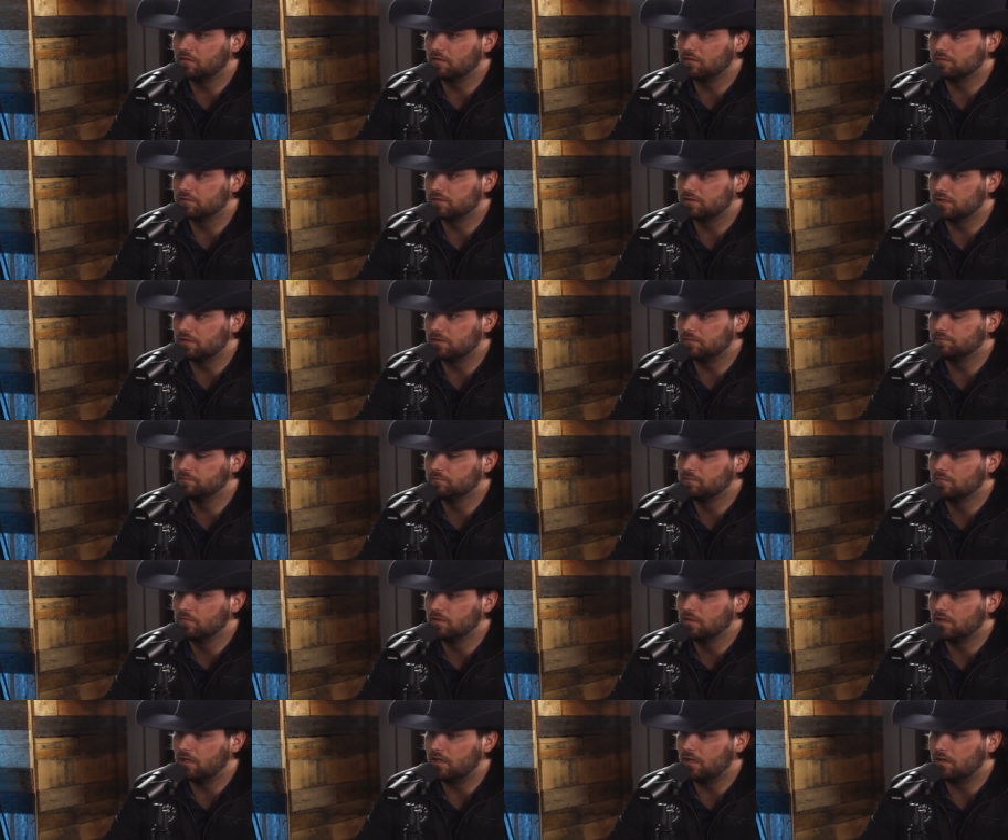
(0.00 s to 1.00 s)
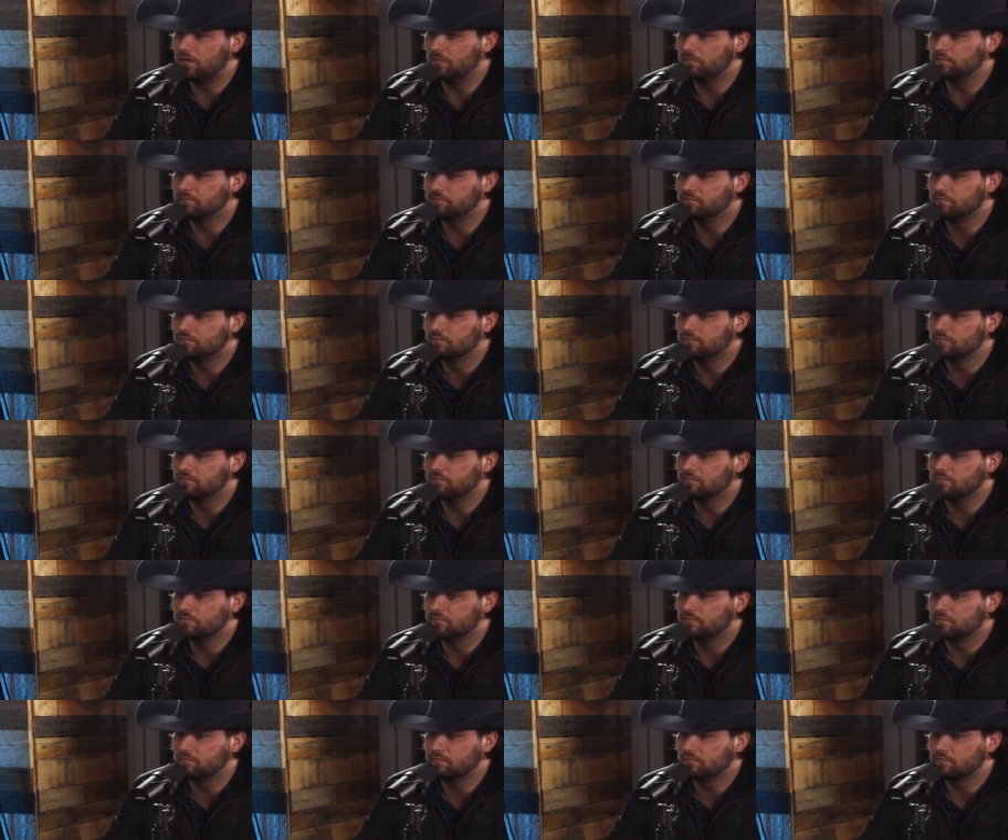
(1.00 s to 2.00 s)
There was a um,
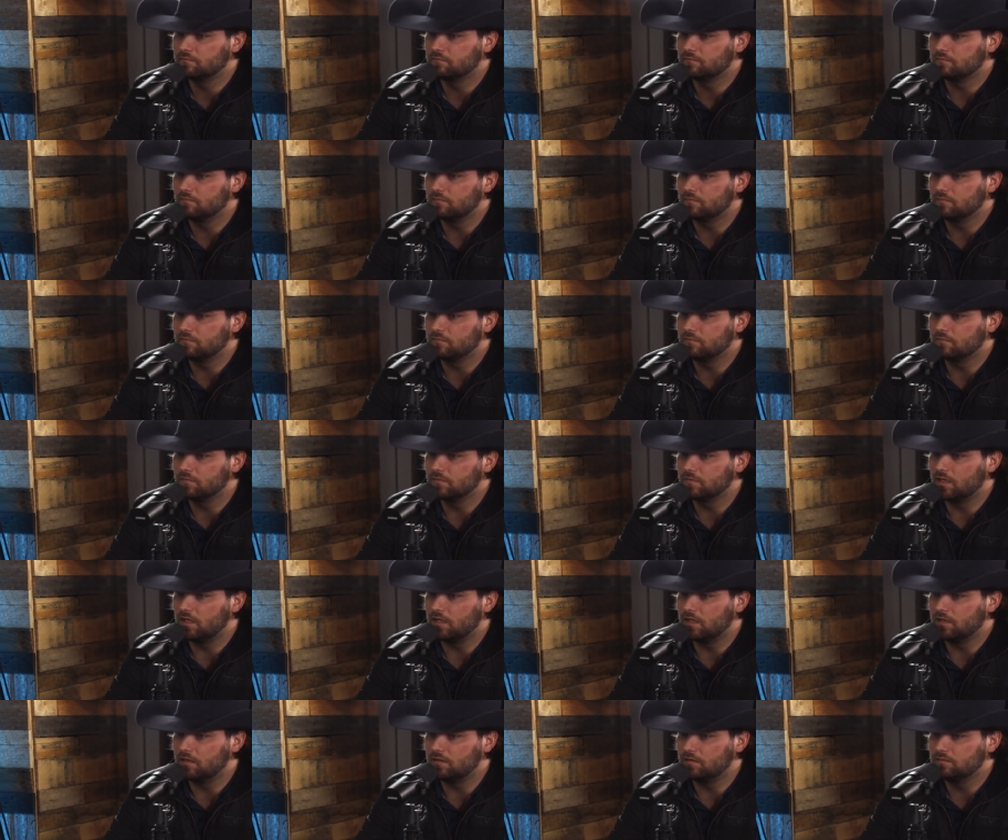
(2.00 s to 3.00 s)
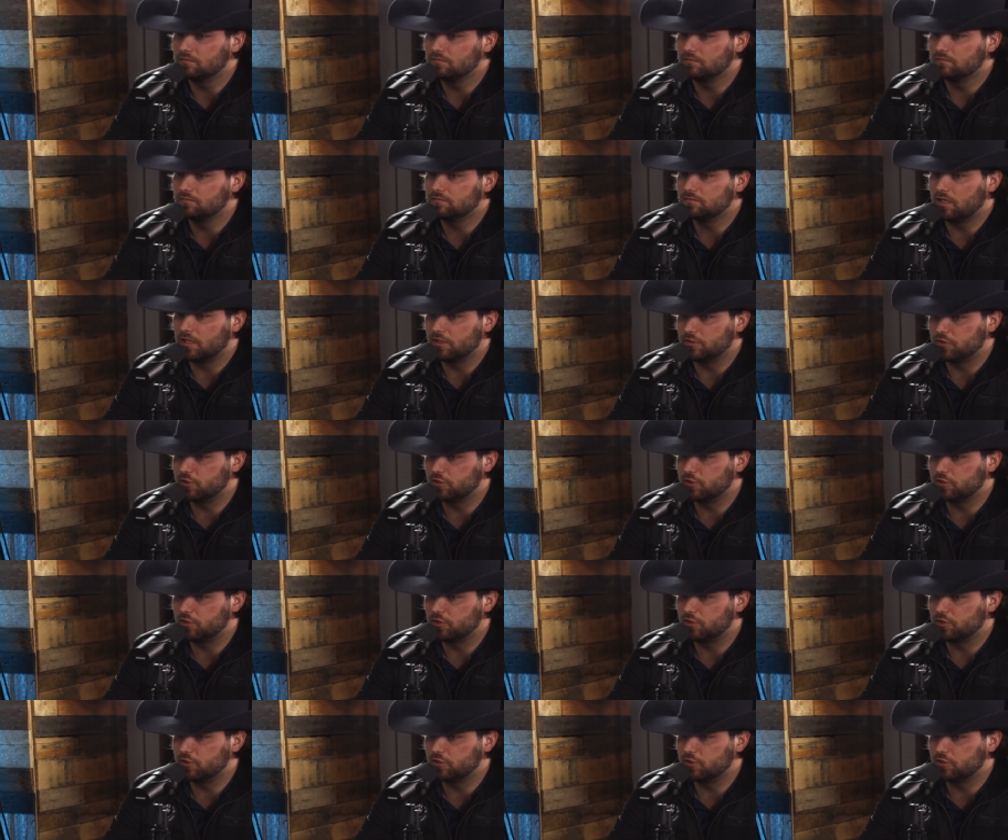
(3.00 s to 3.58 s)
uh, a